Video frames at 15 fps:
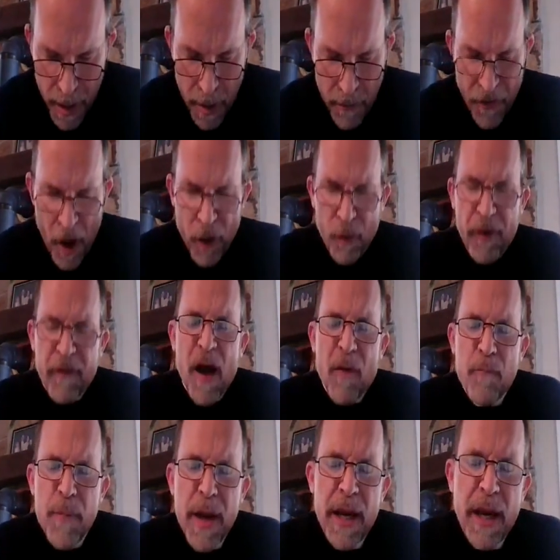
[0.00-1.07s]
Father, we've got
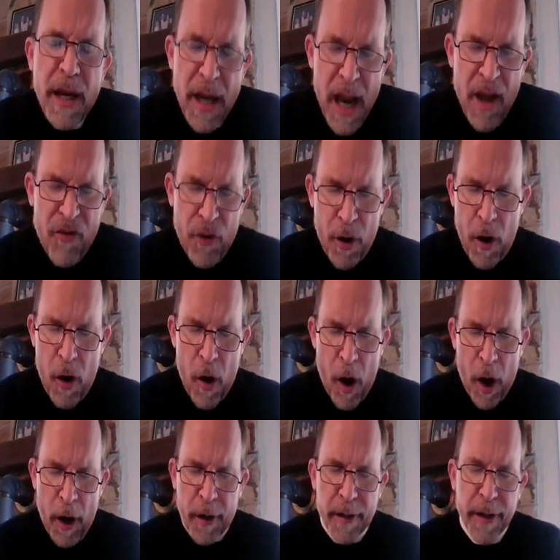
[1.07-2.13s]
many needs in our
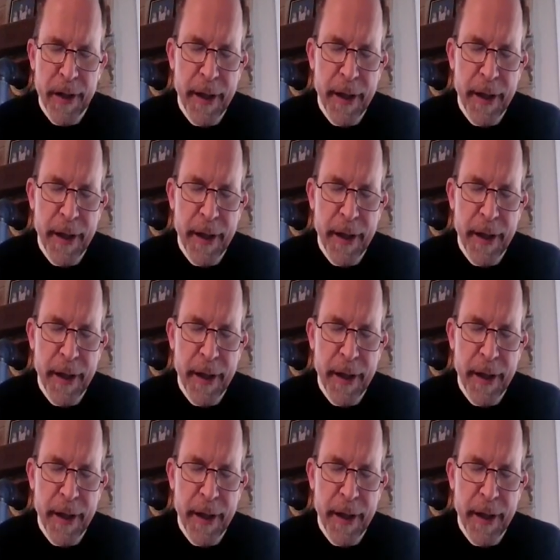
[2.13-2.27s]
heart,